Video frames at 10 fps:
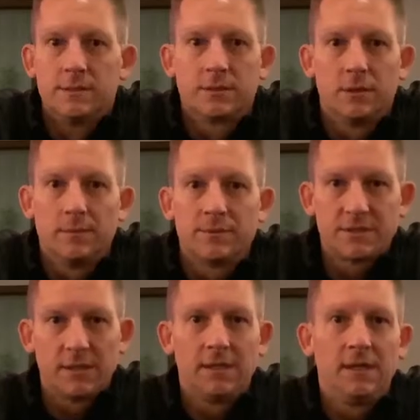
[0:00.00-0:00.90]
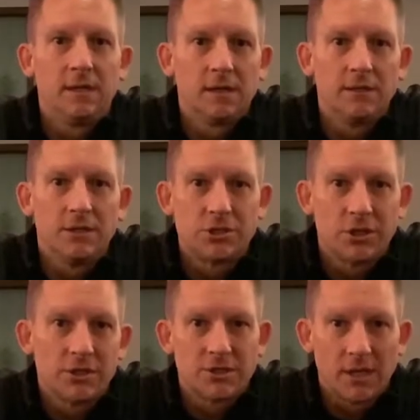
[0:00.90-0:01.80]
So I'm sitting here in the
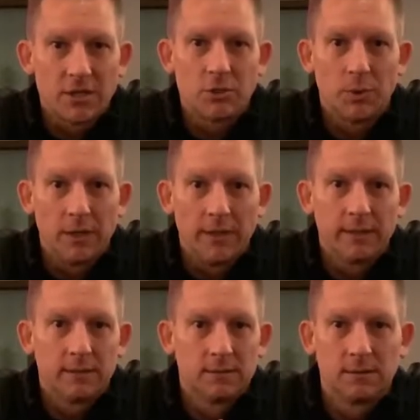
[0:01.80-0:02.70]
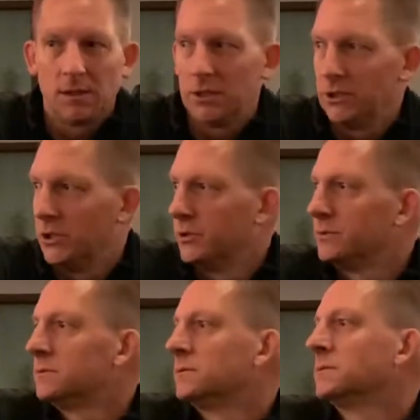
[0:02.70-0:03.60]
church sanctuary all
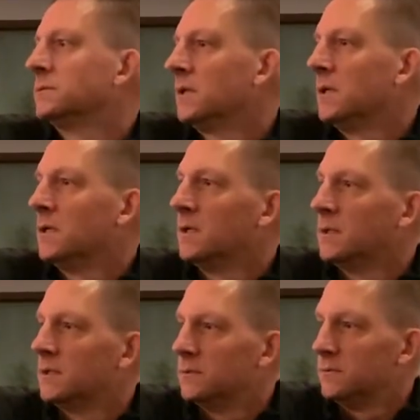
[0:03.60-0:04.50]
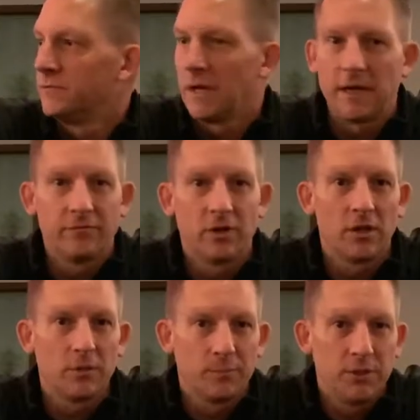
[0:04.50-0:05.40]
alone. We've got every
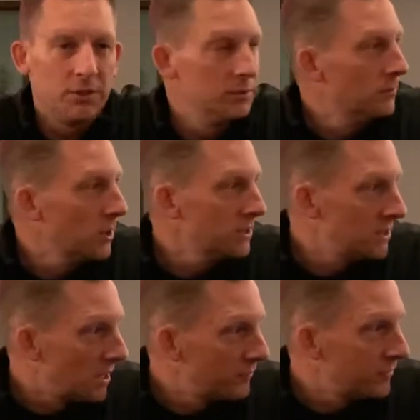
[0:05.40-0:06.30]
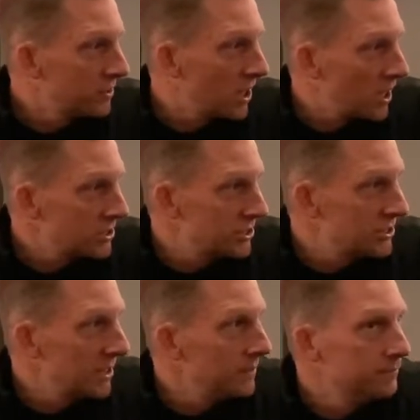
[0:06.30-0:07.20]
other pew marked off with caution
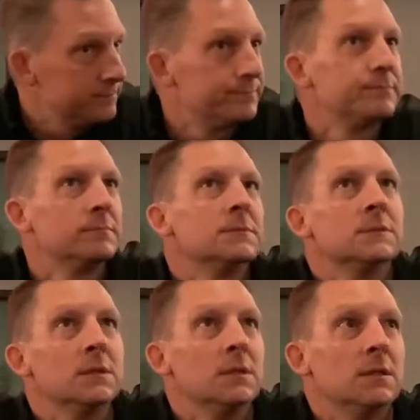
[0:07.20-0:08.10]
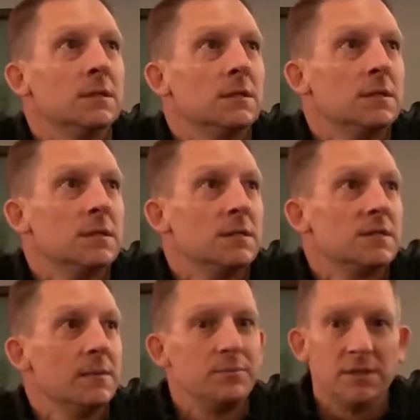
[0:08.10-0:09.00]
tape. It's
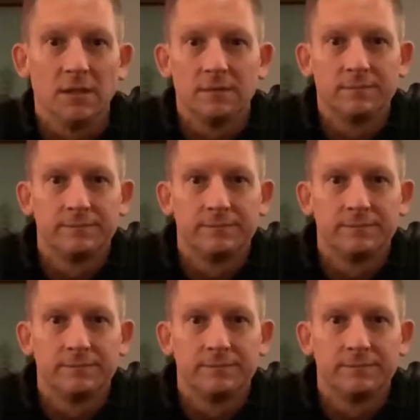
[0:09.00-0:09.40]
empty.